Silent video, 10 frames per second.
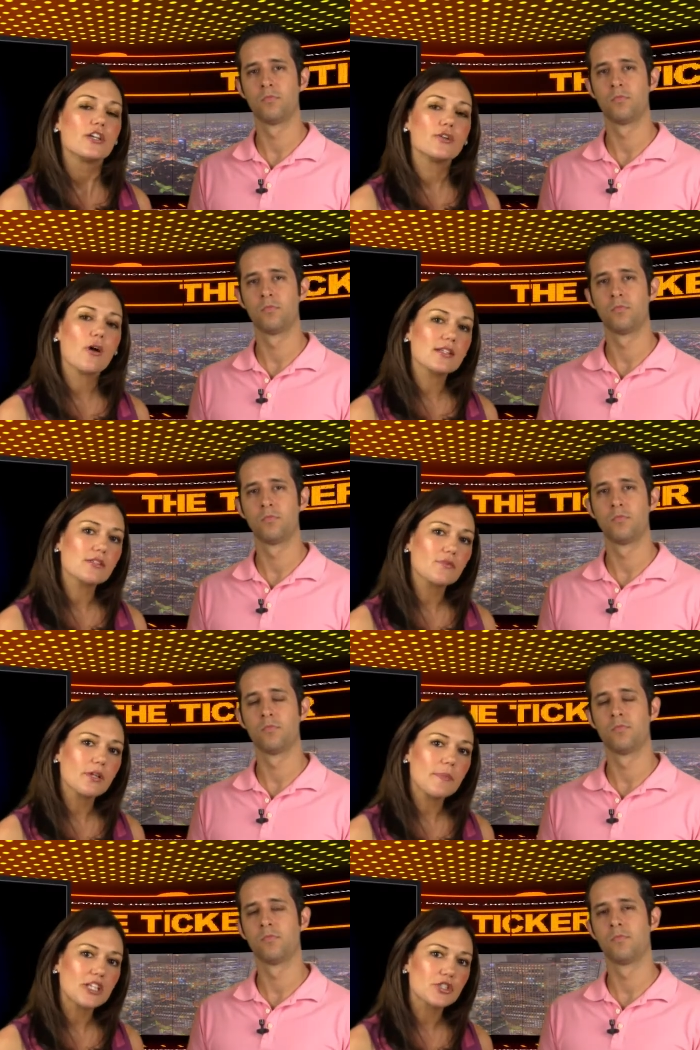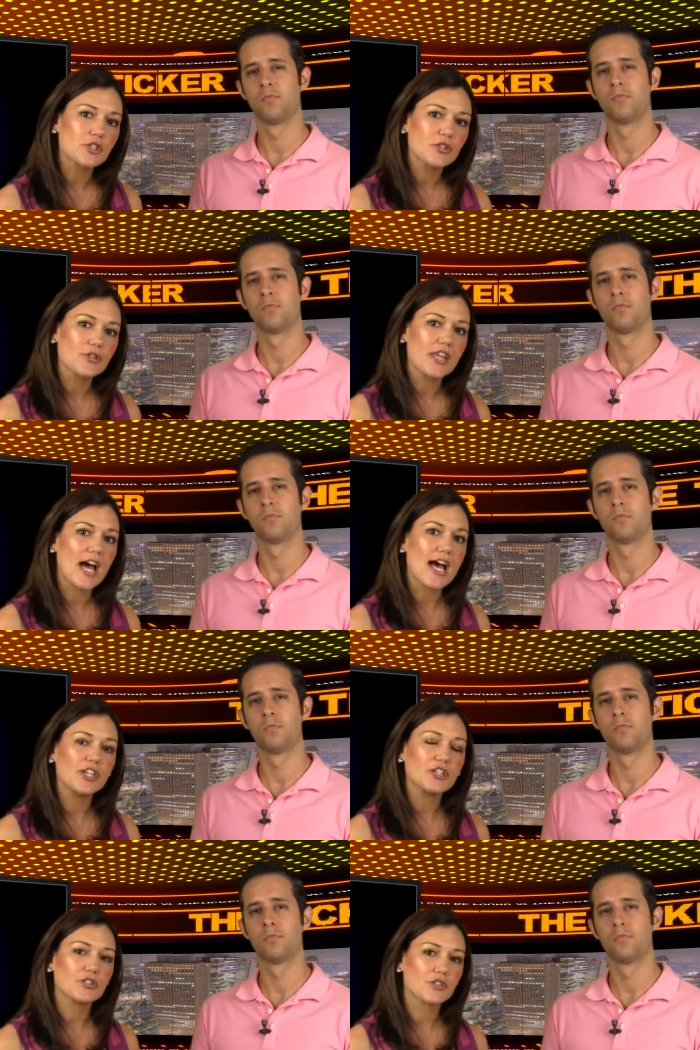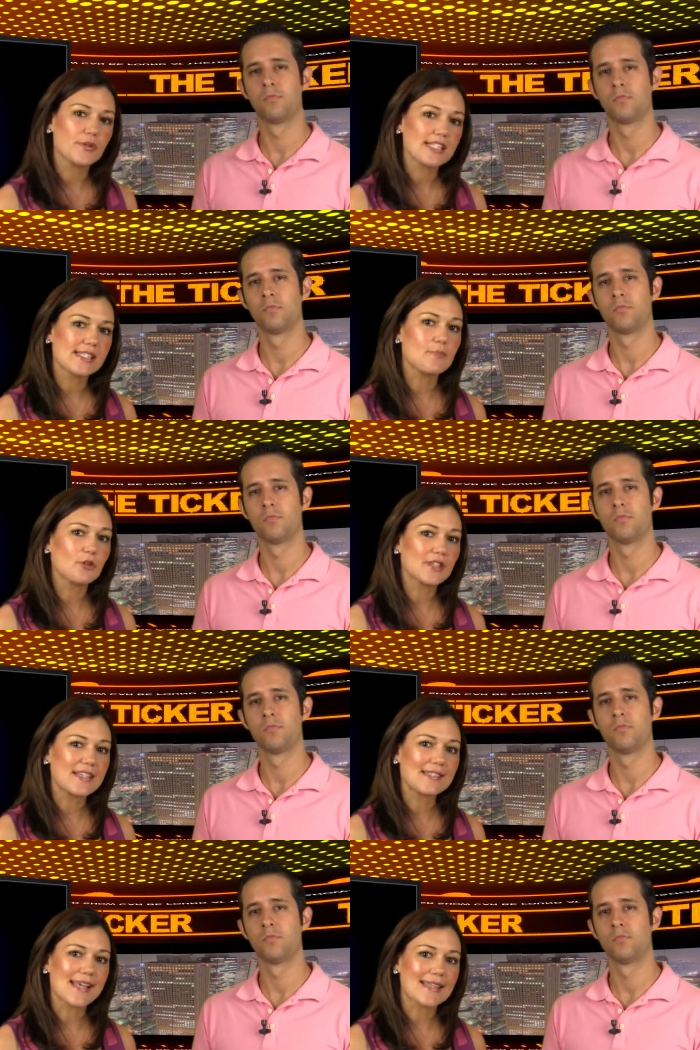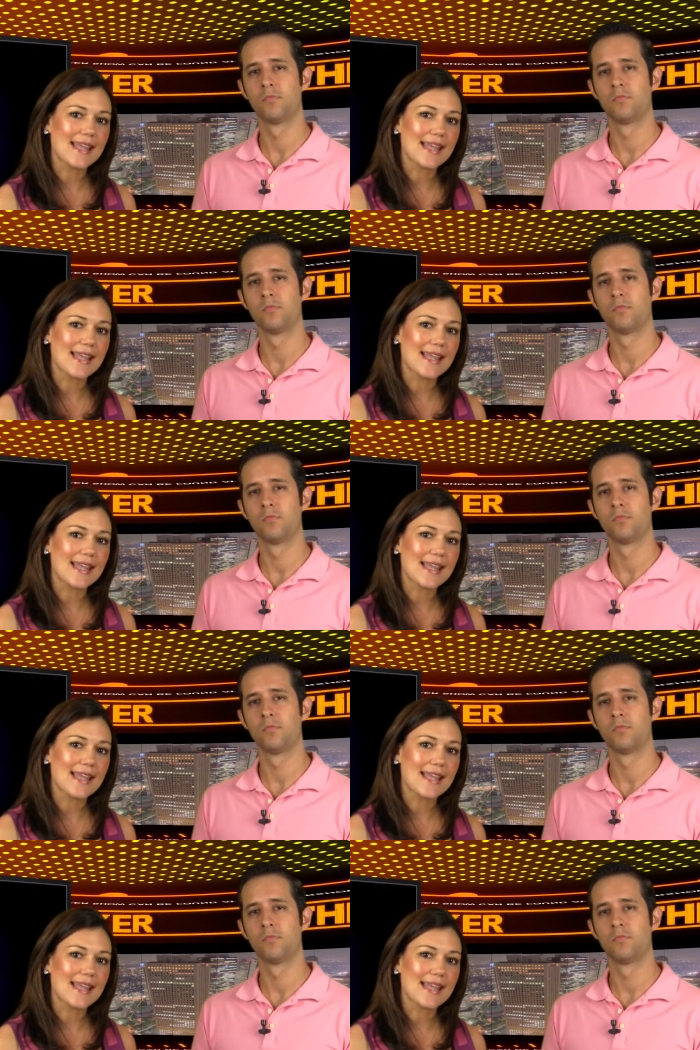Speaker 1: You also wanna make sure that you're doing simple things like